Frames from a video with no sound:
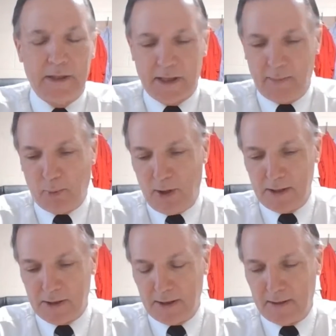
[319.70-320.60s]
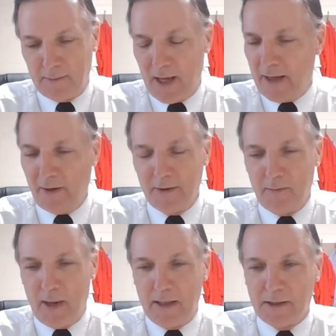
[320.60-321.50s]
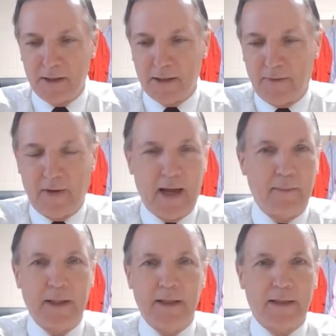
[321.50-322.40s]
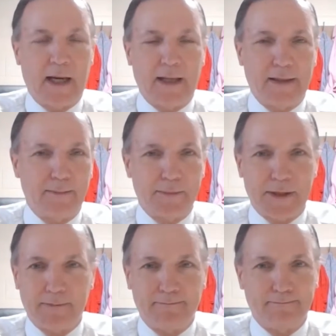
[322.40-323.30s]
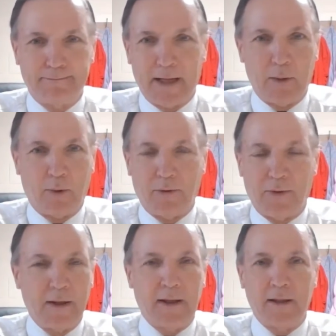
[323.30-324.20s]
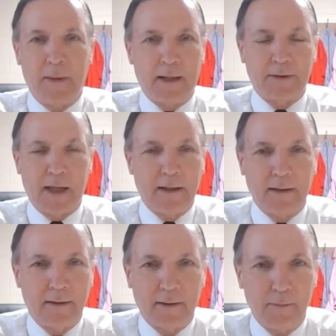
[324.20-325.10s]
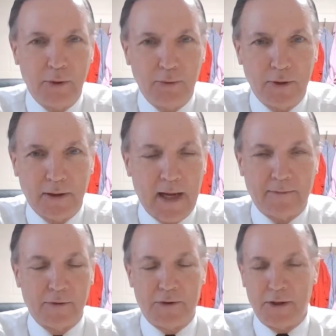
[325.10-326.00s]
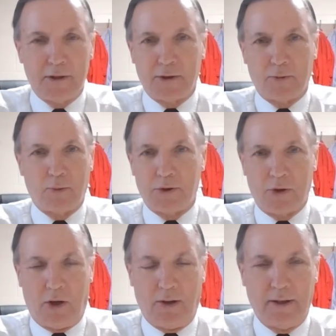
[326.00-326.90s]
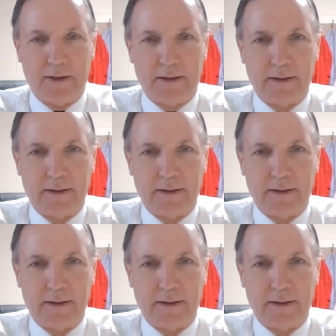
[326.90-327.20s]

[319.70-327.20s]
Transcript: He separates them not on the basis of how many times they were thinking about taking communion after Jesus was gone.